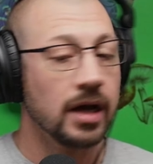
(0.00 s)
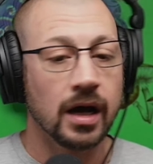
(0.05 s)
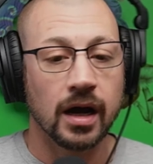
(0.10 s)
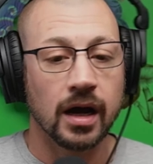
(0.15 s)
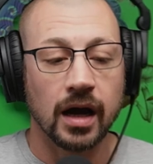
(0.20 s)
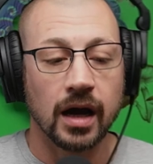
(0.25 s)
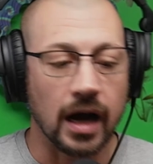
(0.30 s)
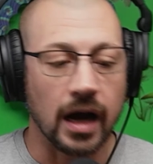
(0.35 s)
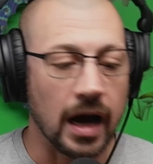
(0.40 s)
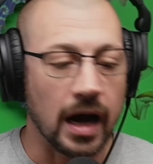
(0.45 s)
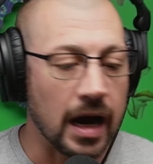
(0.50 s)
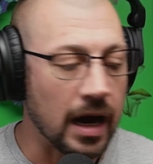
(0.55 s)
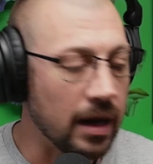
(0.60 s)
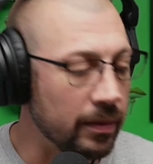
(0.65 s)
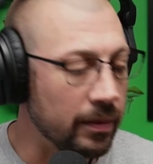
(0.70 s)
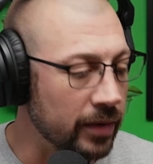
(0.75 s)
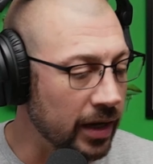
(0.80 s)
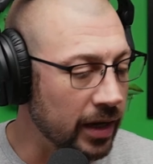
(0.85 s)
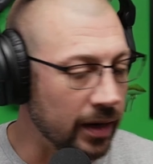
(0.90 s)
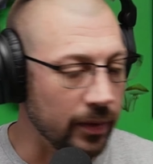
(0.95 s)
Um,
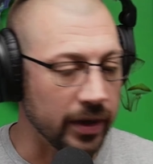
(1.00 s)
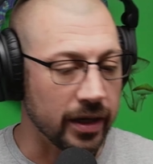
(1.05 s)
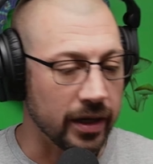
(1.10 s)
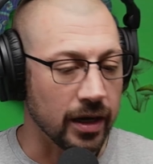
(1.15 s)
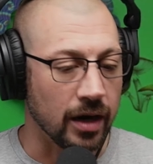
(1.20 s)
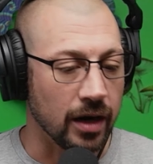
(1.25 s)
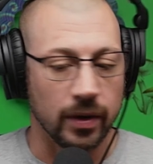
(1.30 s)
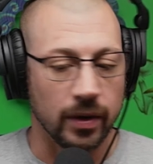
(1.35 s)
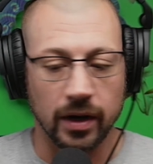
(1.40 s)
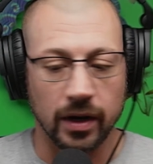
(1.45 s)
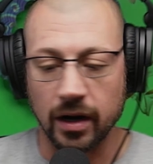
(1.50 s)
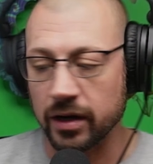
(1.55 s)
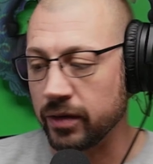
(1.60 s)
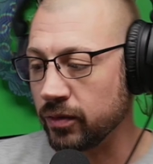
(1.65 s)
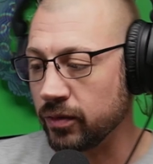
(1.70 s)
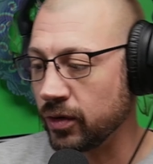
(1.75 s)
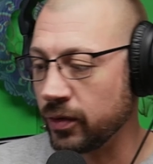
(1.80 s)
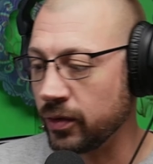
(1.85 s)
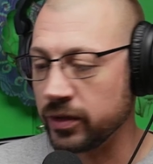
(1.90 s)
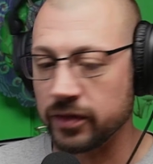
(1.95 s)
there we go. We already
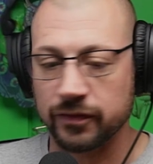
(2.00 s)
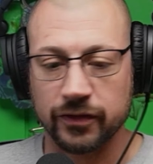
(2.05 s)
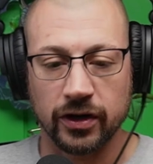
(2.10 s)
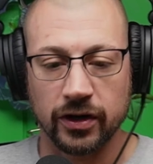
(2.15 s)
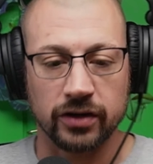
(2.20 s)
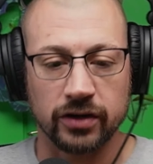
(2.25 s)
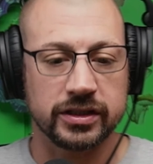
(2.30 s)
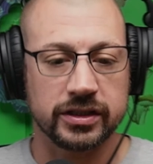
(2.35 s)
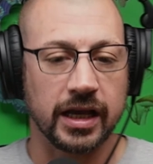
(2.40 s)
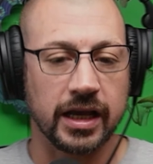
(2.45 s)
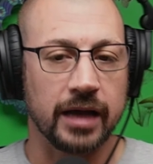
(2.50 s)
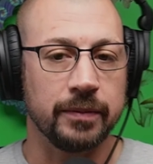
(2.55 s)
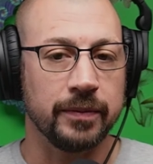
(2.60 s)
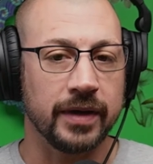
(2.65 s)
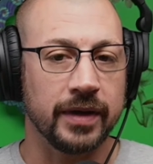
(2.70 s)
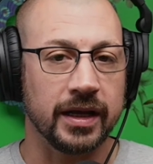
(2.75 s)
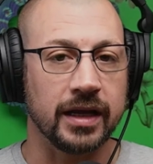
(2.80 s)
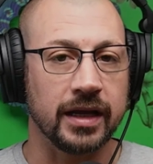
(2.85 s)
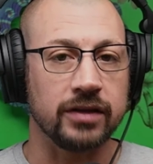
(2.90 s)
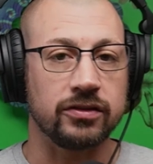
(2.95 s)
ruined the first 10
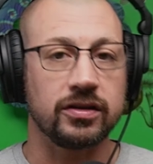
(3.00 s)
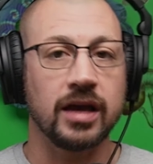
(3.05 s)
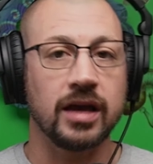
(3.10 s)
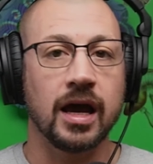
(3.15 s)
minutes.